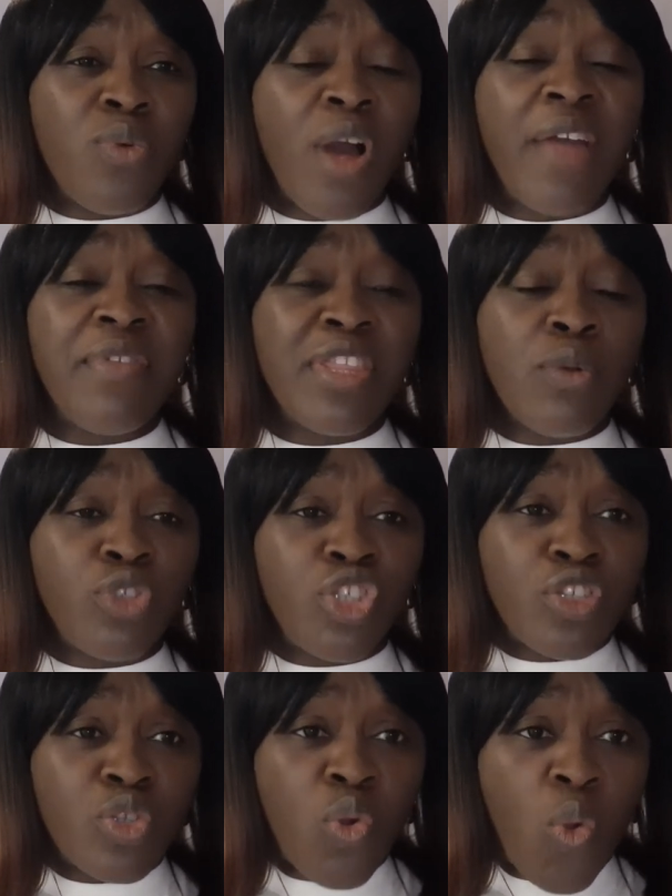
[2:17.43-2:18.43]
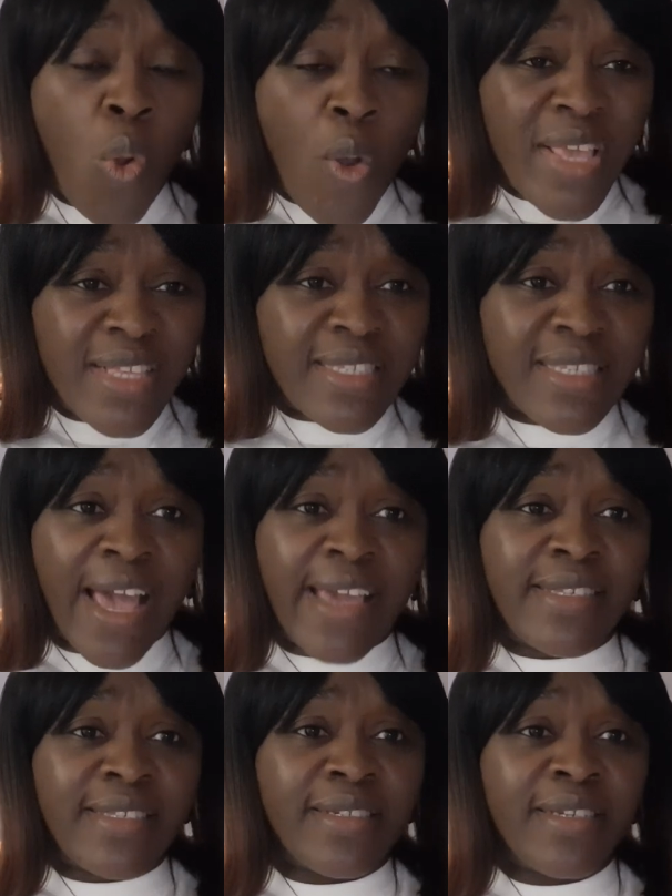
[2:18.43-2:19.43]
everything will just go
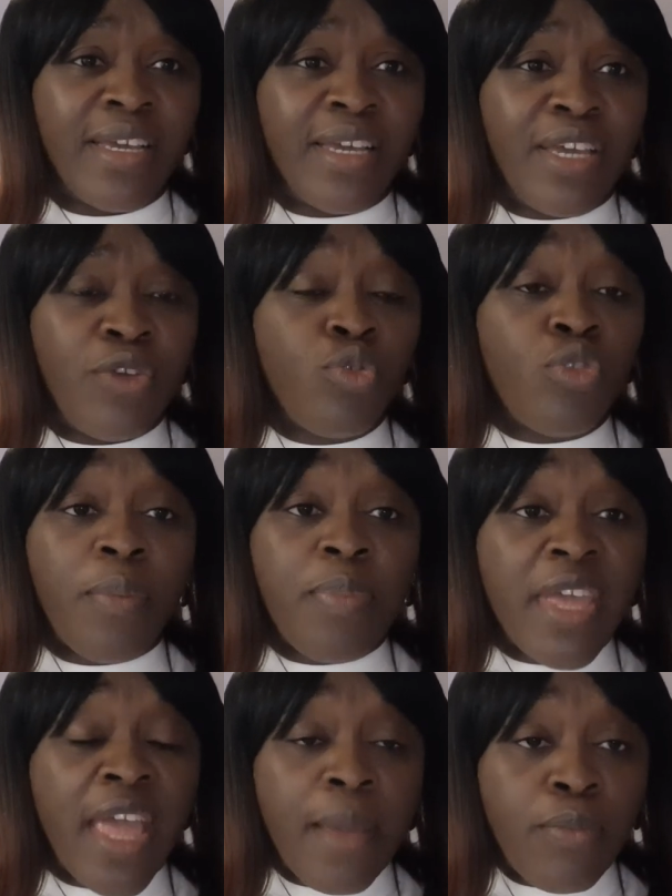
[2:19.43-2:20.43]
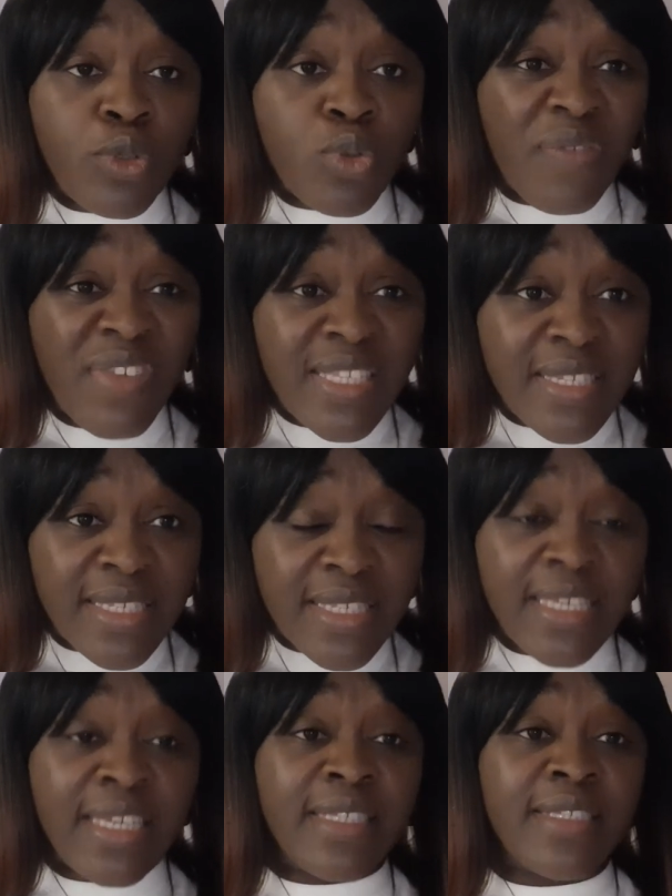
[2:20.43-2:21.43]
inside. You will not be able to even
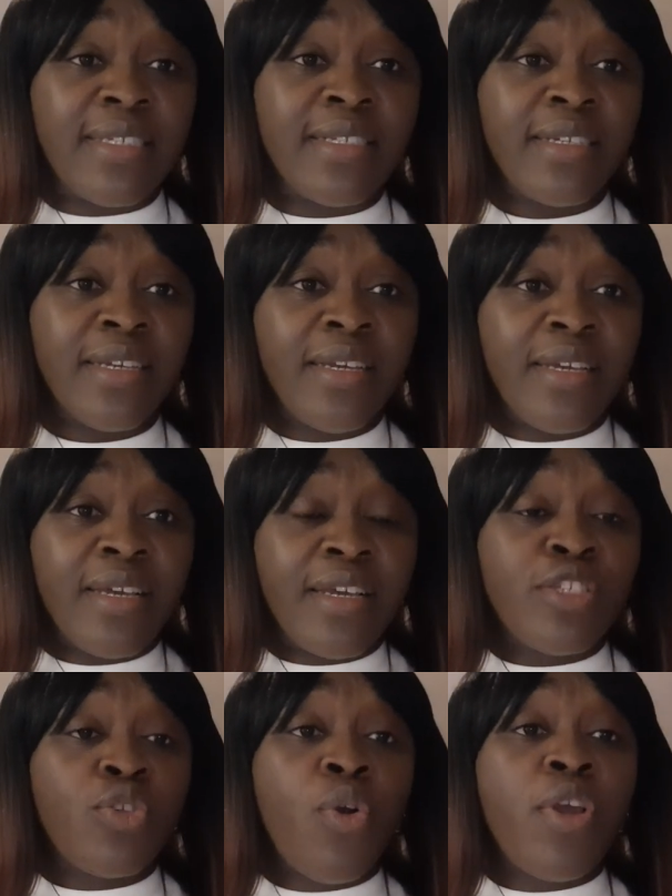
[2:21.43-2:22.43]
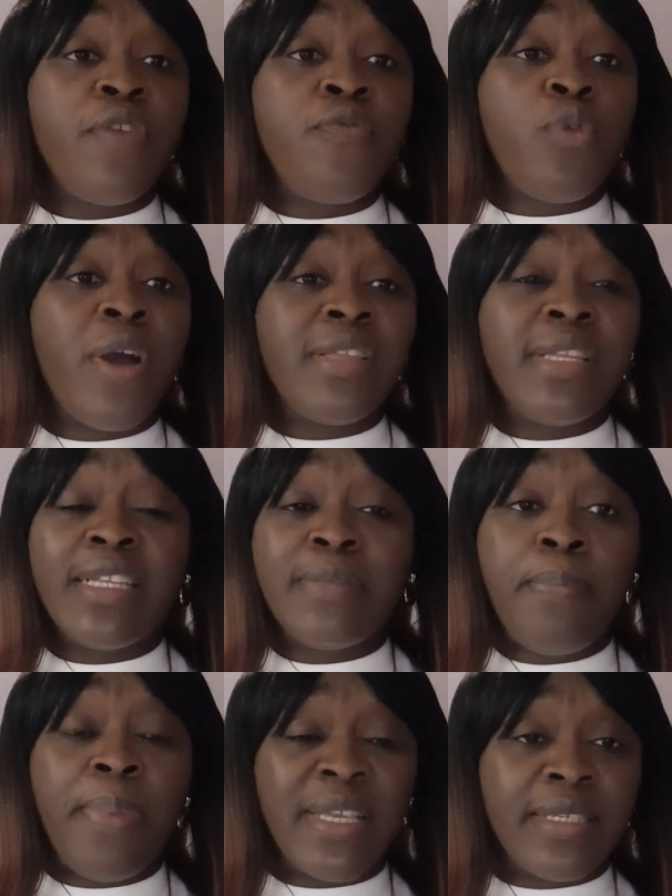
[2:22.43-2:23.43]
see it. So if you are
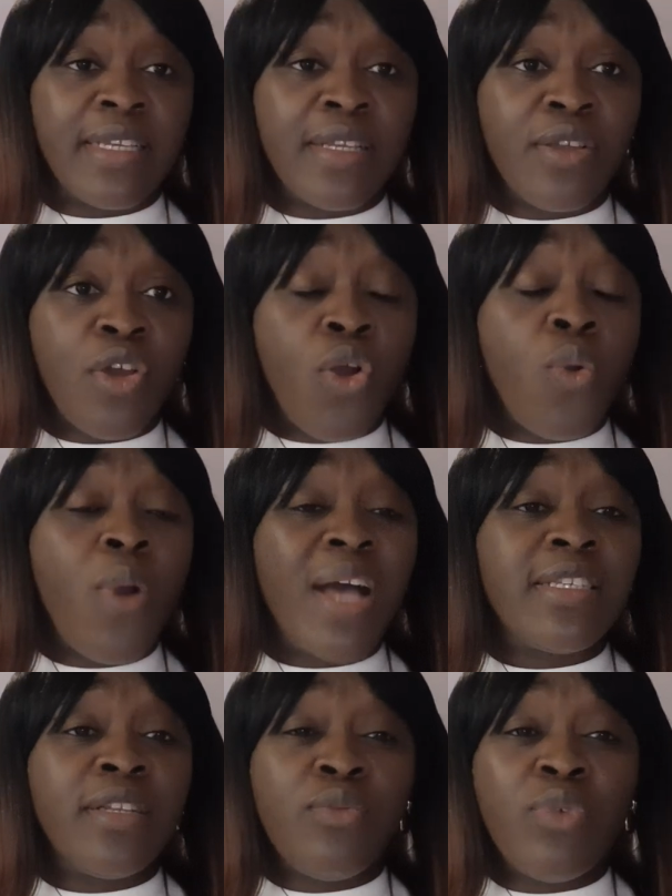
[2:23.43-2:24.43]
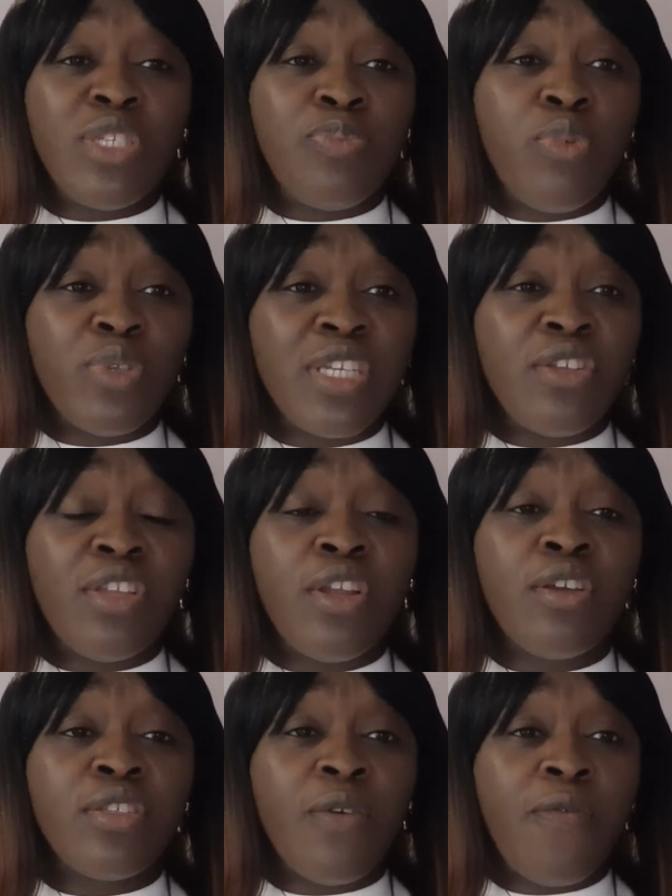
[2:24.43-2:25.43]
that person who is putting on a
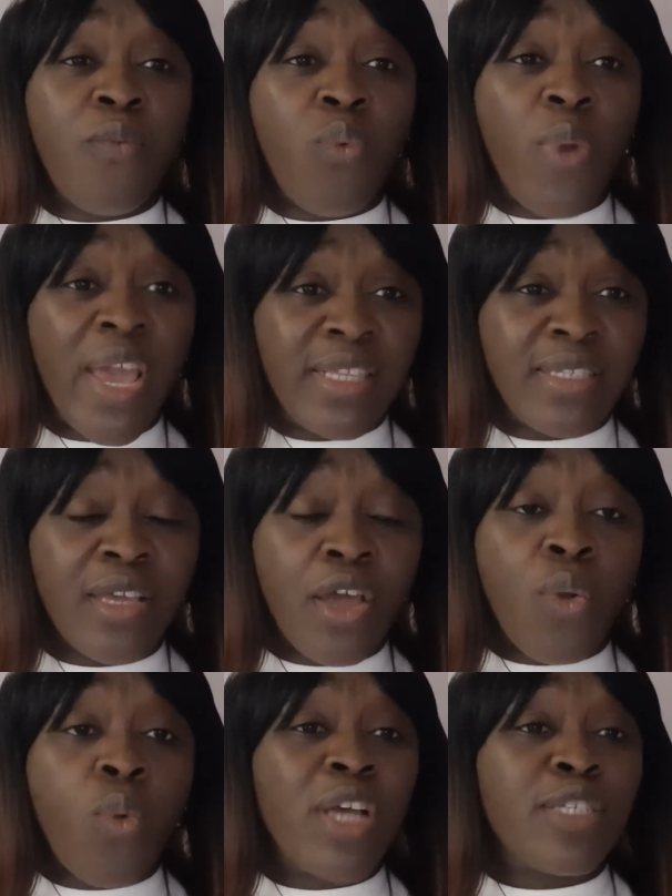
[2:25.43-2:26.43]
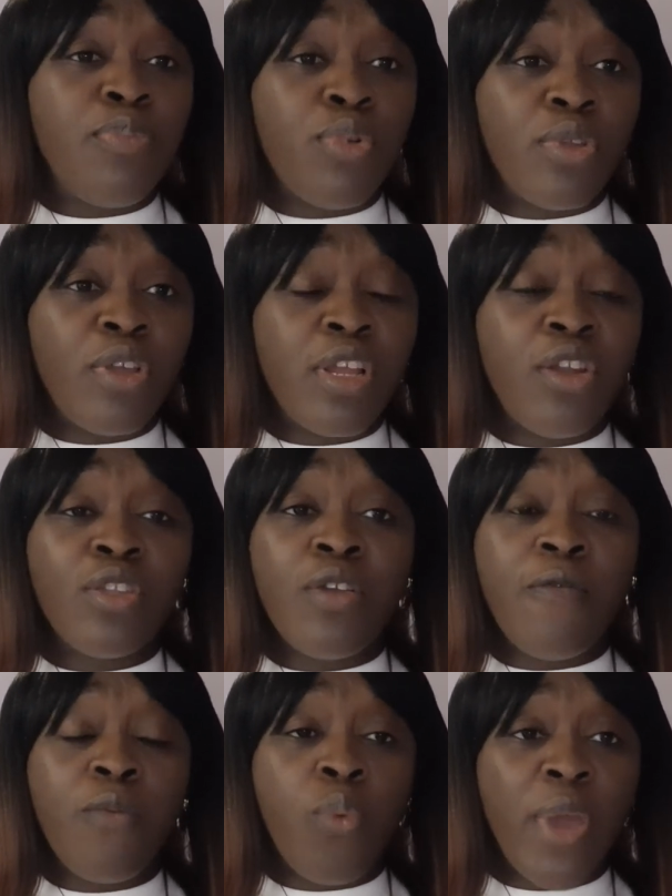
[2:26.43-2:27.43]
lot of weight, who has put on a lot
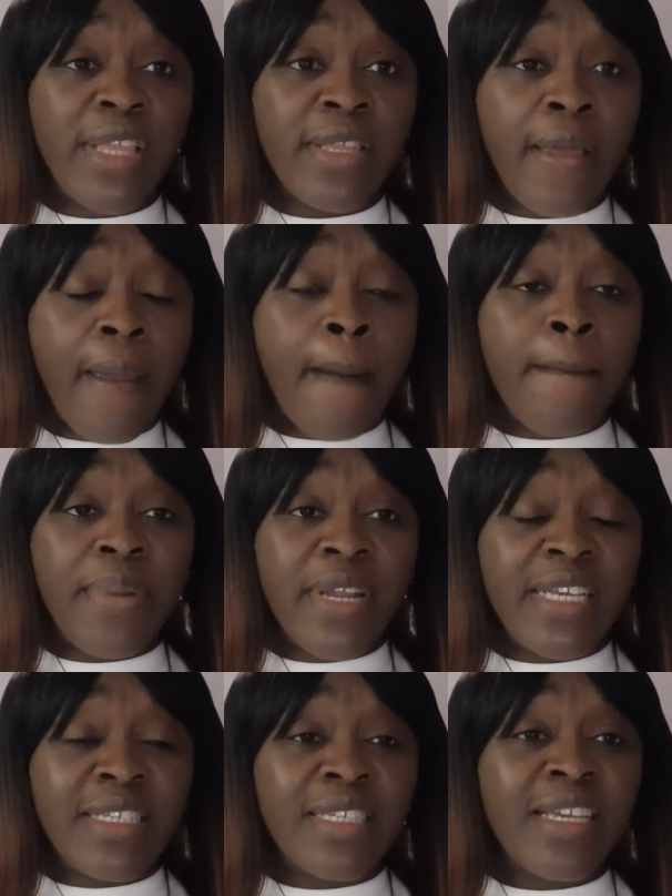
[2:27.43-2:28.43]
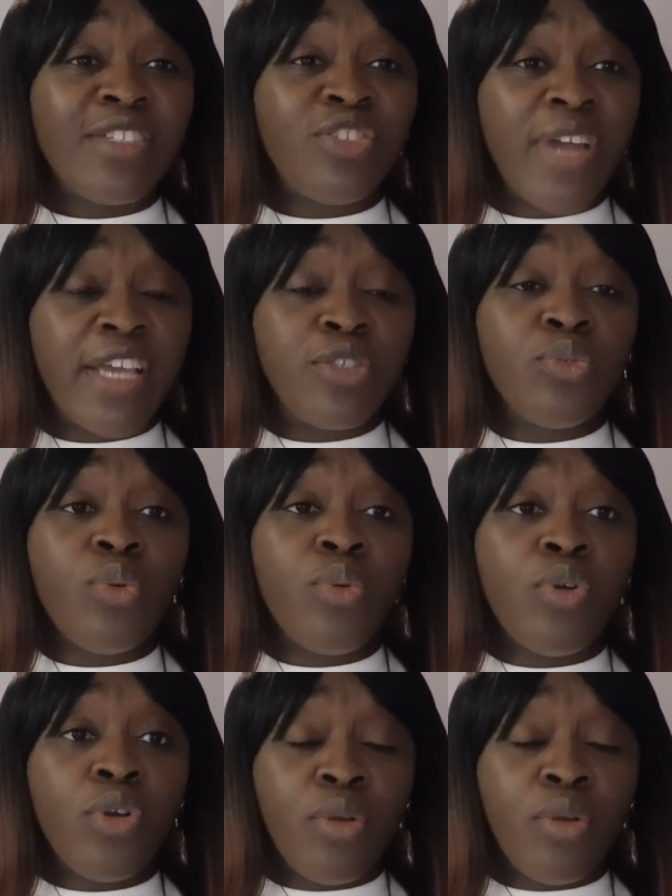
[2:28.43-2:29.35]
of weight, please try to